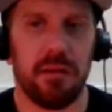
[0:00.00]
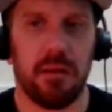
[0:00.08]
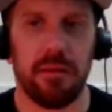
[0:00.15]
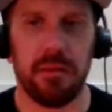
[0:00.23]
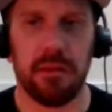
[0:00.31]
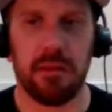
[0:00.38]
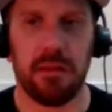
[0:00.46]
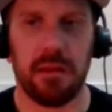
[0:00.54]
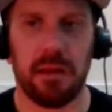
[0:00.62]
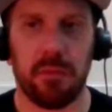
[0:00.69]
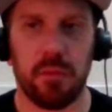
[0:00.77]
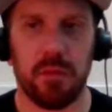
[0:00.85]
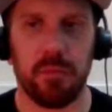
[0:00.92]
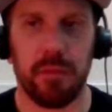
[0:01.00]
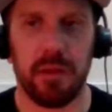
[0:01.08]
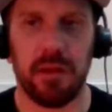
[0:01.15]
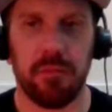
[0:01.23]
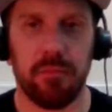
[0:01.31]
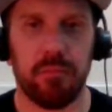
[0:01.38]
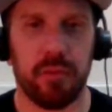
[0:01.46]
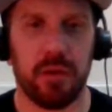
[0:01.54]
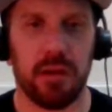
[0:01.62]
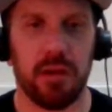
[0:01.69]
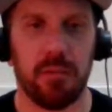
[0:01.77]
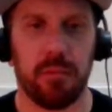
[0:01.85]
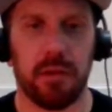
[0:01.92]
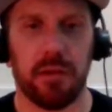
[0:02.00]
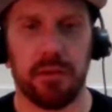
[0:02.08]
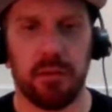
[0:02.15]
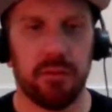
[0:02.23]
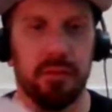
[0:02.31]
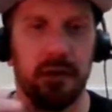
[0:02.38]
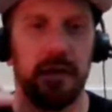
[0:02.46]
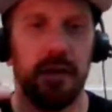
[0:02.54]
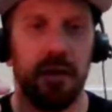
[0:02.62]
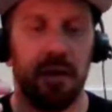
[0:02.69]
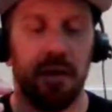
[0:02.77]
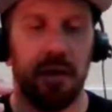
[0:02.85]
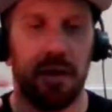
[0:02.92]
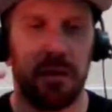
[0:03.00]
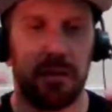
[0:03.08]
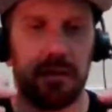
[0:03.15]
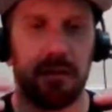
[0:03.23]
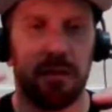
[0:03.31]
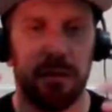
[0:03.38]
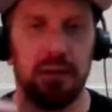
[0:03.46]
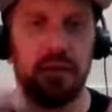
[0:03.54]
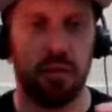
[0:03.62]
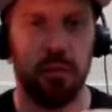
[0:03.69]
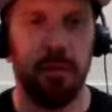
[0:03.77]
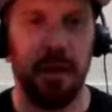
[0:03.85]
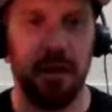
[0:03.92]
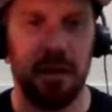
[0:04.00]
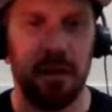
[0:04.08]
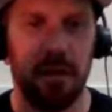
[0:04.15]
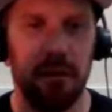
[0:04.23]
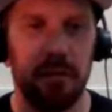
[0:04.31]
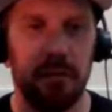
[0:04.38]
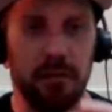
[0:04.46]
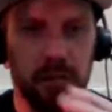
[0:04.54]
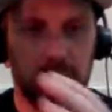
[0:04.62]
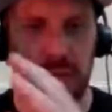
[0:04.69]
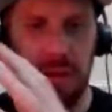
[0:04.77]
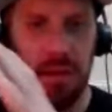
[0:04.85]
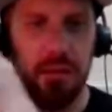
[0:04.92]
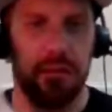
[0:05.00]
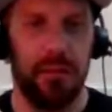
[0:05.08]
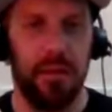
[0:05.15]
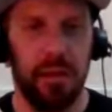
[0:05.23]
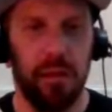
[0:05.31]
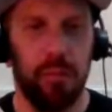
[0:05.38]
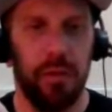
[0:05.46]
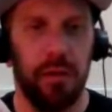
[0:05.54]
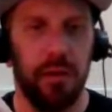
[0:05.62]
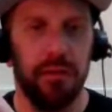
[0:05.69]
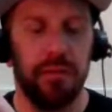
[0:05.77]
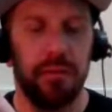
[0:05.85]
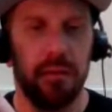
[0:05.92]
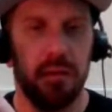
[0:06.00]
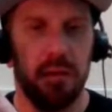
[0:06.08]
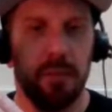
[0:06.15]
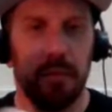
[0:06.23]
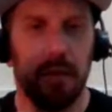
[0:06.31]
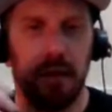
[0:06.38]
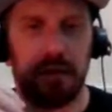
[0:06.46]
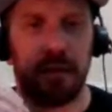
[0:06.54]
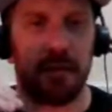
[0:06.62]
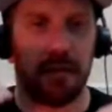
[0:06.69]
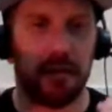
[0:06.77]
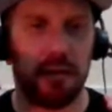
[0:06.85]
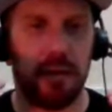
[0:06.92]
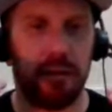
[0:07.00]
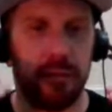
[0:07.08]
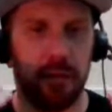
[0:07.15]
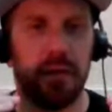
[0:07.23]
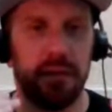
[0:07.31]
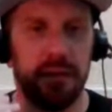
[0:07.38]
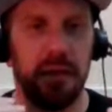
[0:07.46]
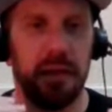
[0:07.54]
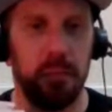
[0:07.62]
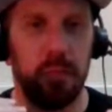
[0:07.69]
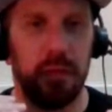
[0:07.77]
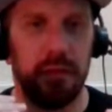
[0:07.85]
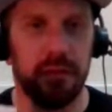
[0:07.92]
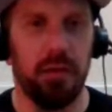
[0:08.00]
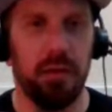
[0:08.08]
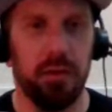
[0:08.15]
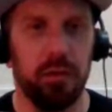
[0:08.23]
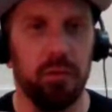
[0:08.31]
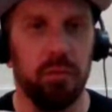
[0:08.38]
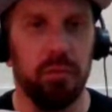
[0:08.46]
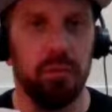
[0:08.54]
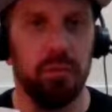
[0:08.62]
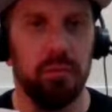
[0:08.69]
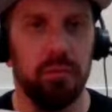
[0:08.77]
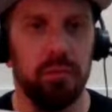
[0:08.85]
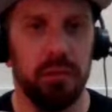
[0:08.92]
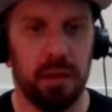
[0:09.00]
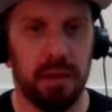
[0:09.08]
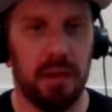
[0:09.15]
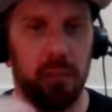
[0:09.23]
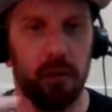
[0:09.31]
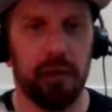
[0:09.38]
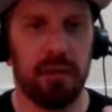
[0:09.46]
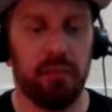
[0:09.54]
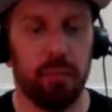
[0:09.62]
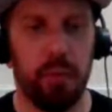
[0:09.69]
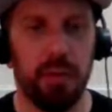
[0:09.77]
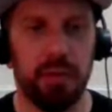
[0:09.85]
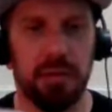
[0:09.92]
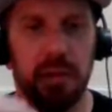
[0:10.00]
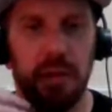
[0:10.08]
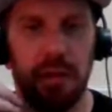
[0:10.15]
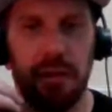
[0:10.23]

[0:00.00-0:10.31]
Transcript: Yeah, I think that would be pretty good because obviously it's digital media because that is TNA Plus. But I think if you had a TNA Plus title, then that would give a push.